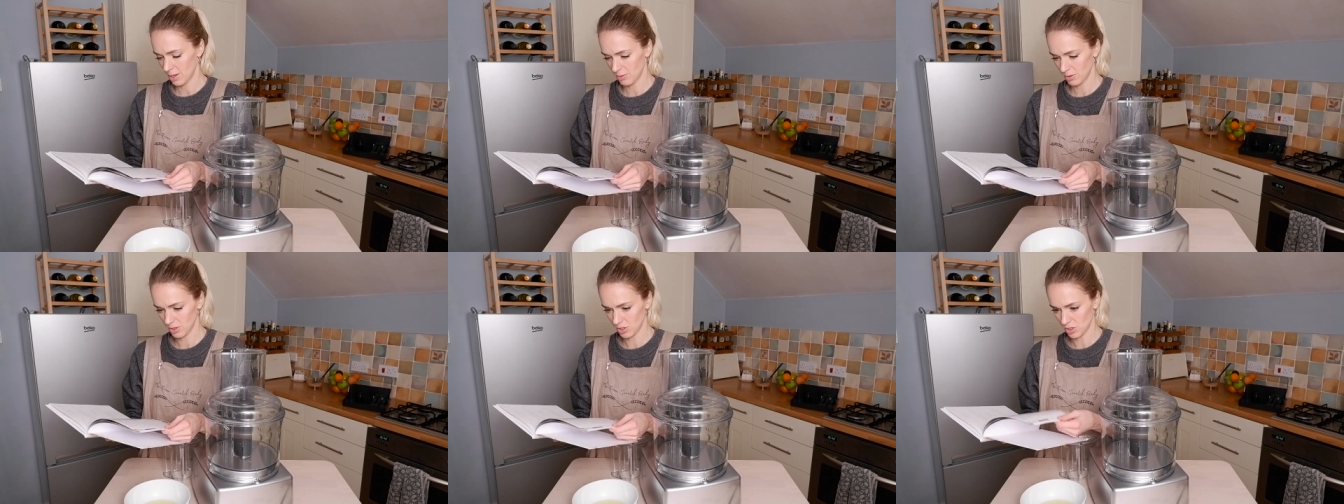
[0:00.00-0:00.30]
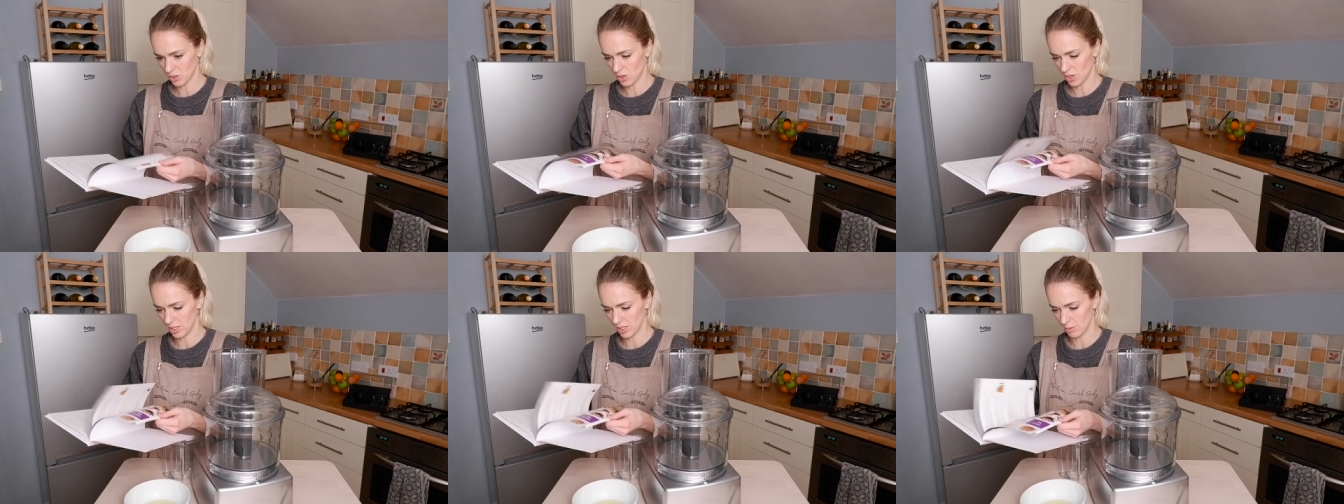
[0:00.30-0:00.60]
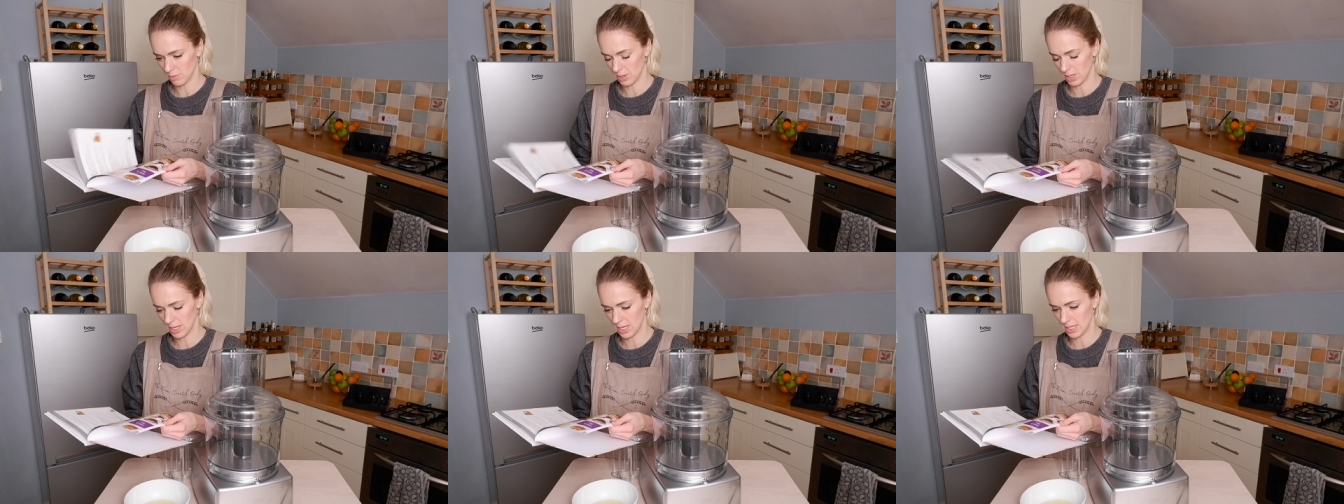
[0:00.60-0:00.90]
I'm going to try
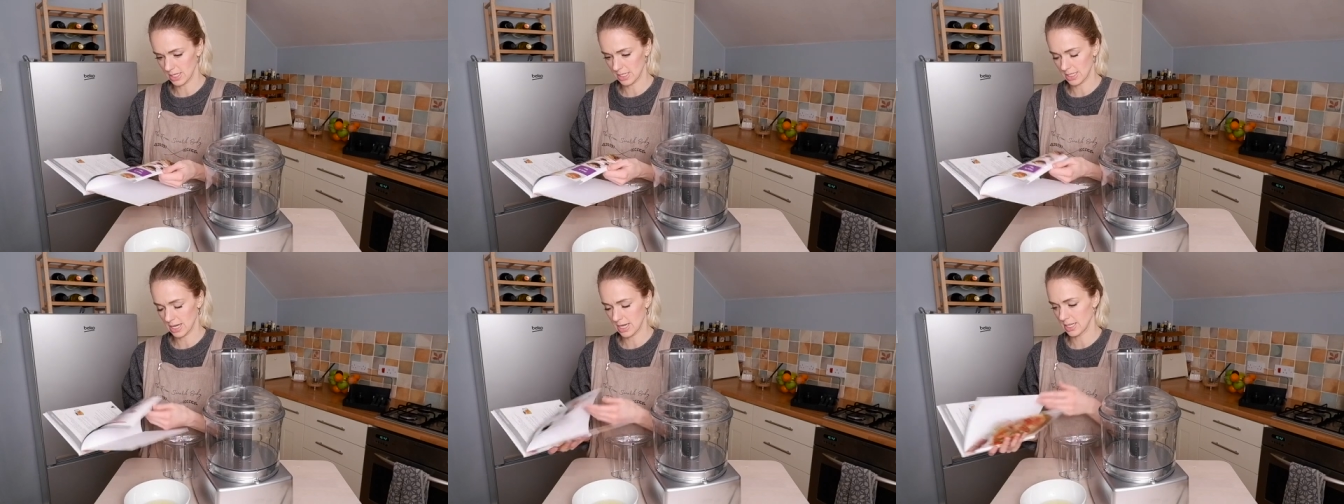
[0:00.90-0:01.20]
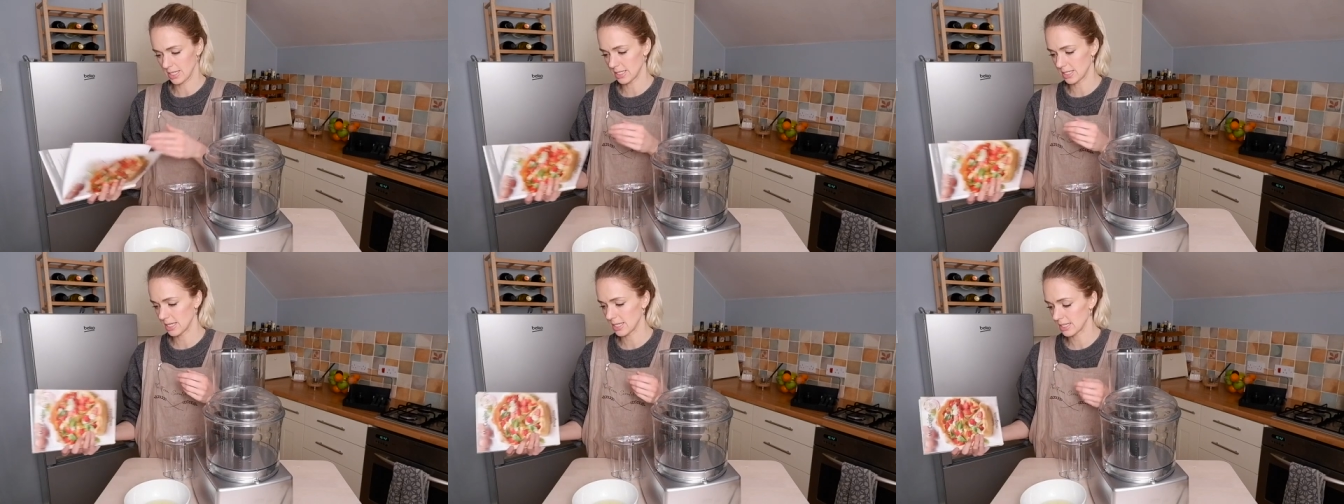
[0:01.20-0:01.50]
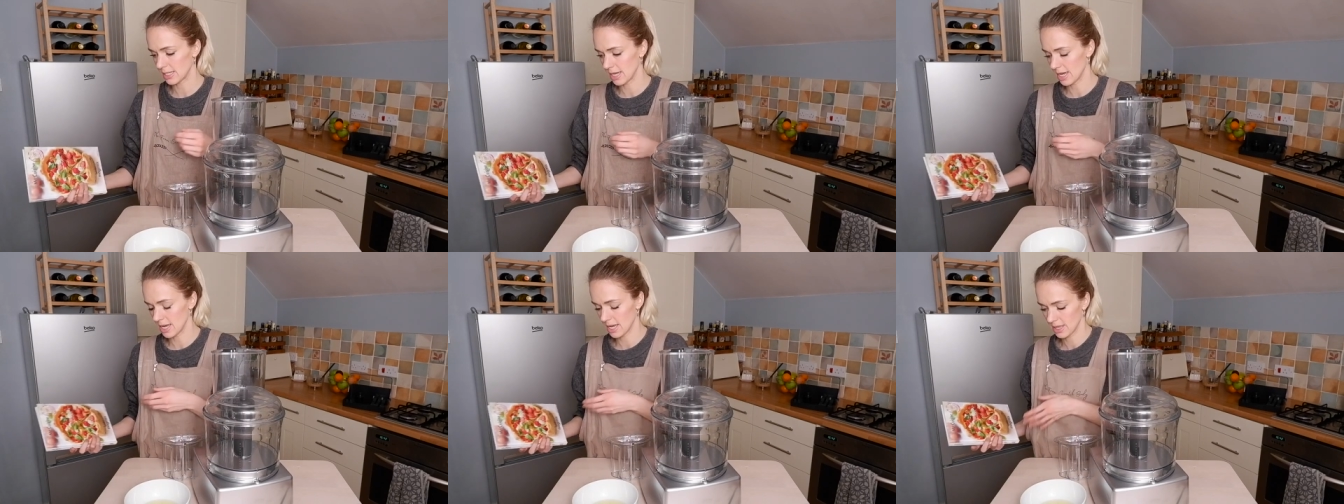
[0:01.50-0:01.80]
some of these. And it says
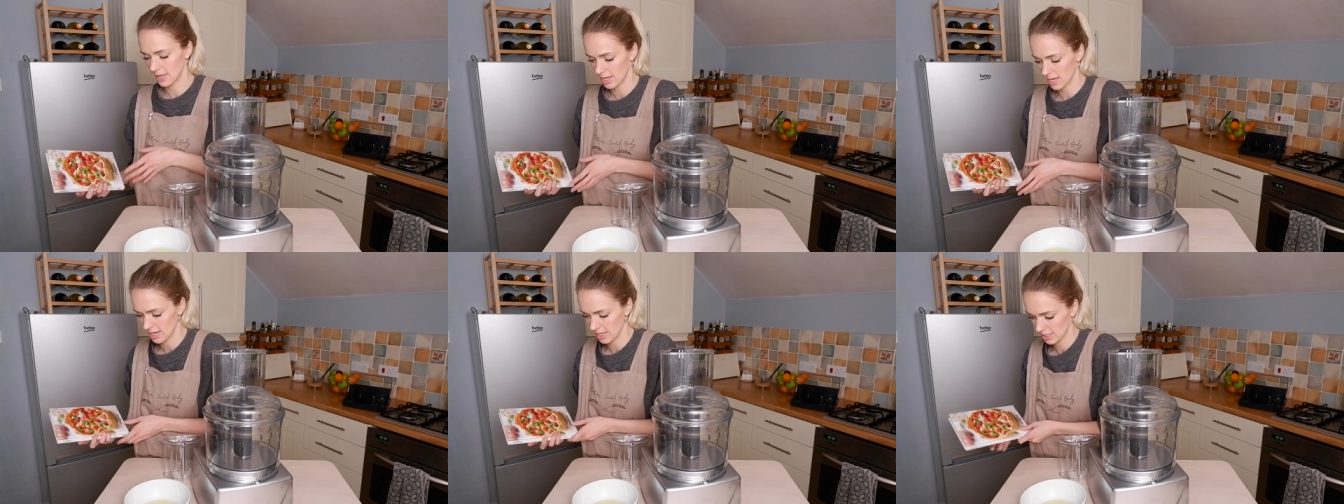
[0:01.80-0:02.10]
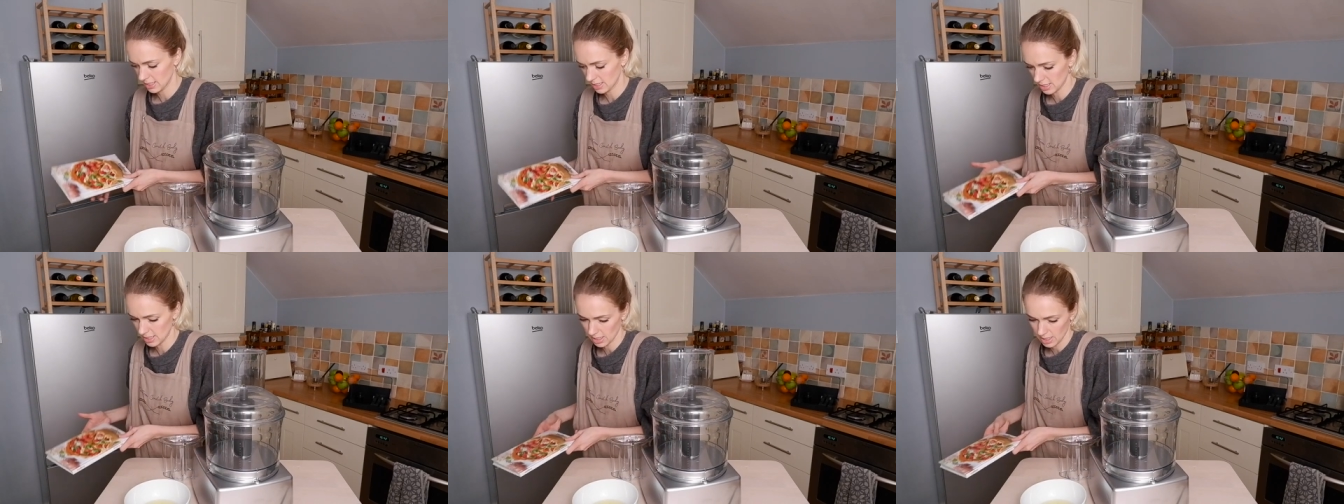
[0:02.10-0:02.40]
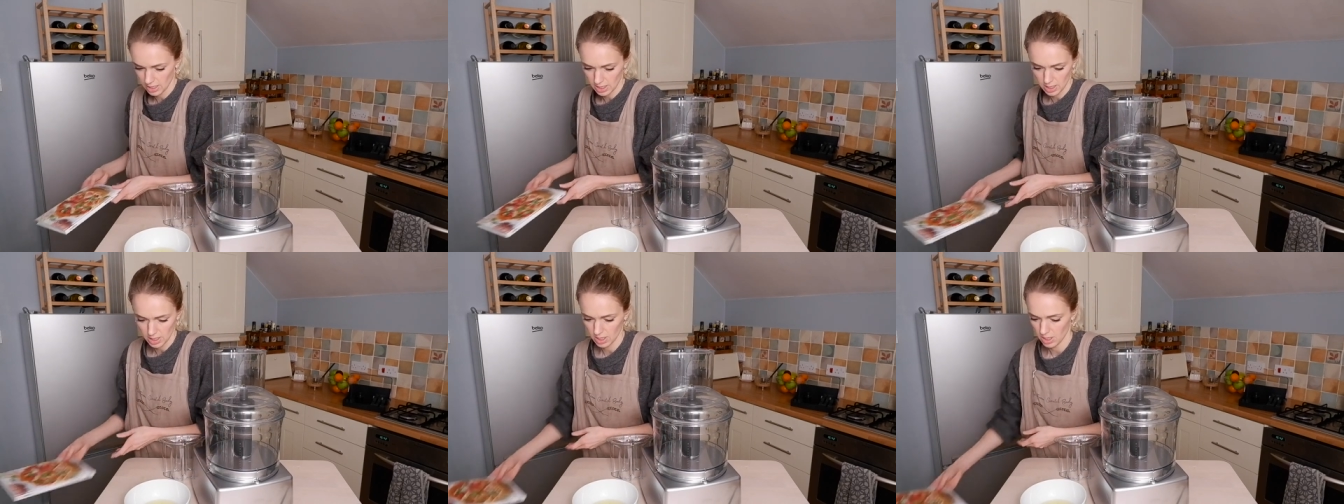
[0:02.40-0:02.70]
here that
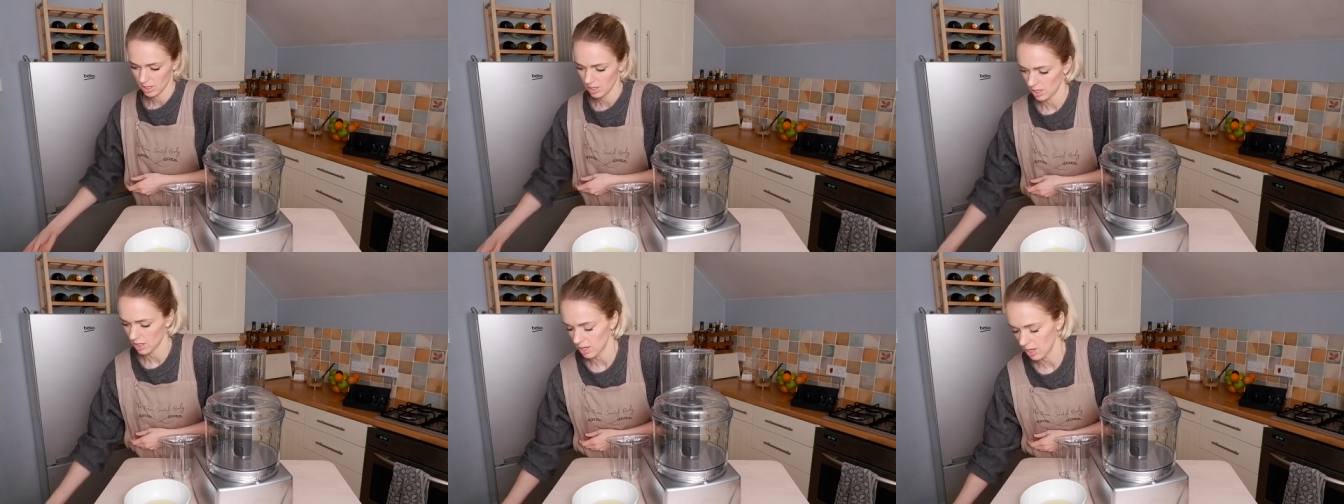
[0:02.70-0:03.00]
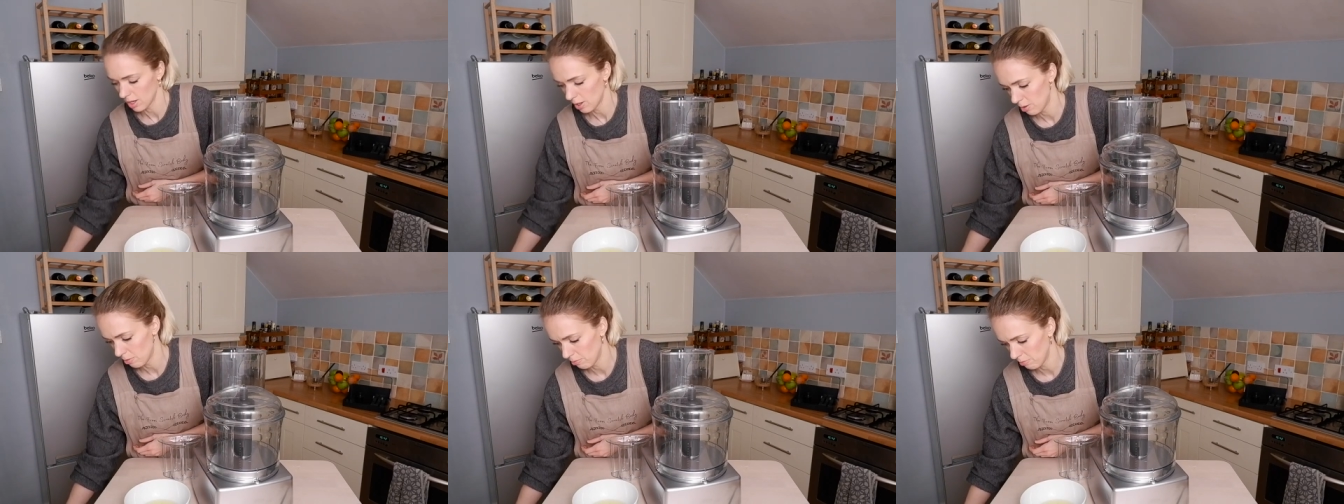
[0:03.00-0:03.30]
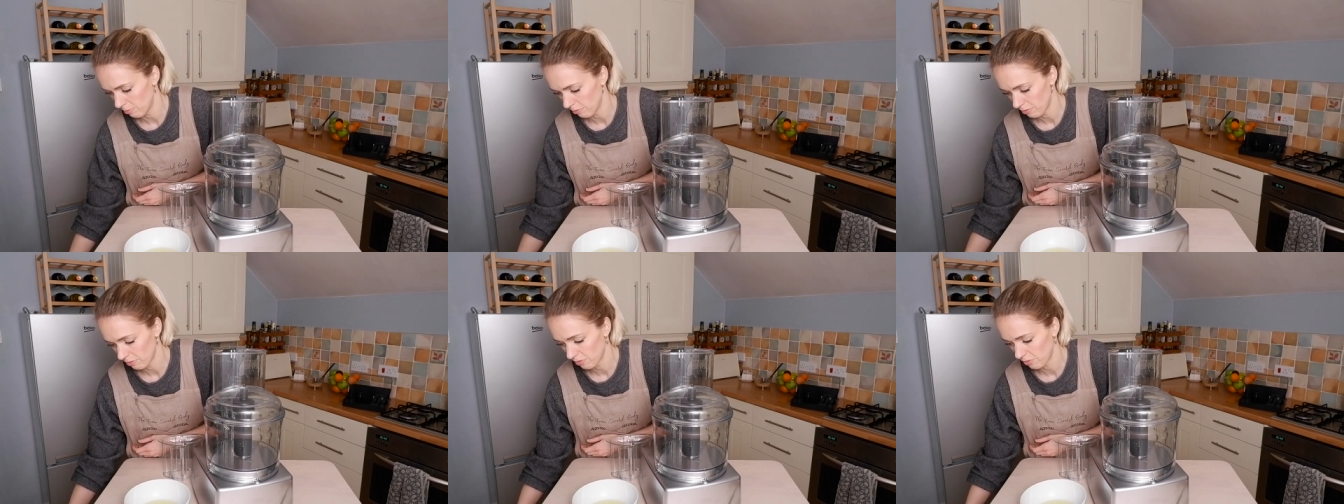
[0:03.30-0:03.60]

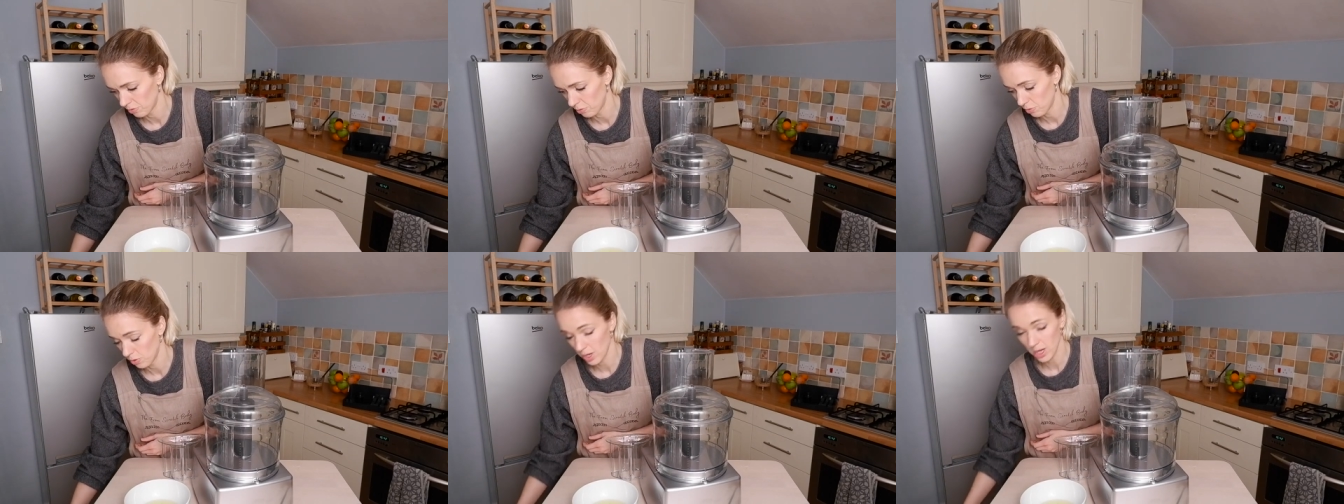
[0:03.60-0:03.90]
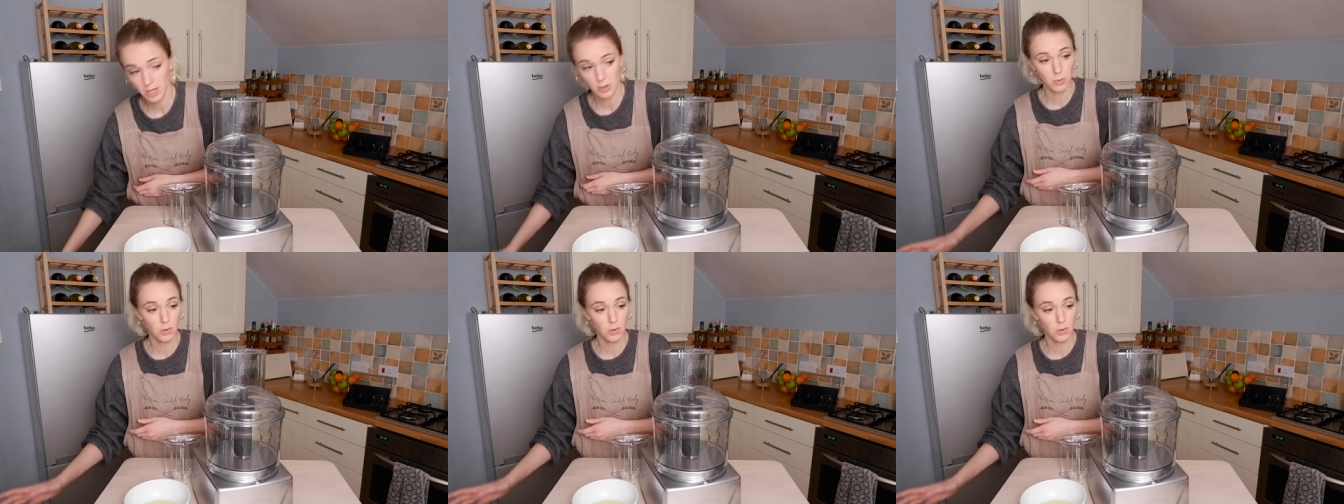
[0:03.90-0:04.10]
for egg